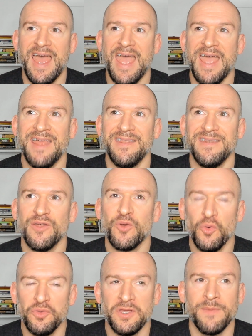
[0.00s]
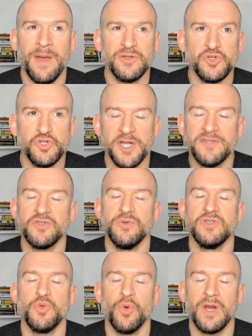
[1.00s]
And the cool thing about jujitsu
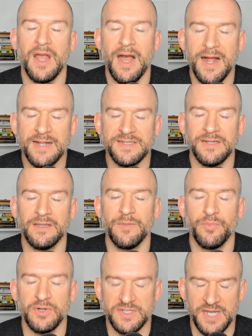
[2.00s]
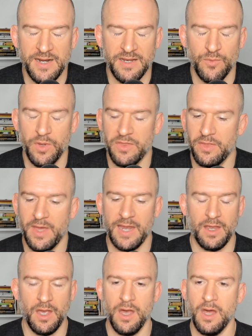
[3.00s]
is you are constantly presented with like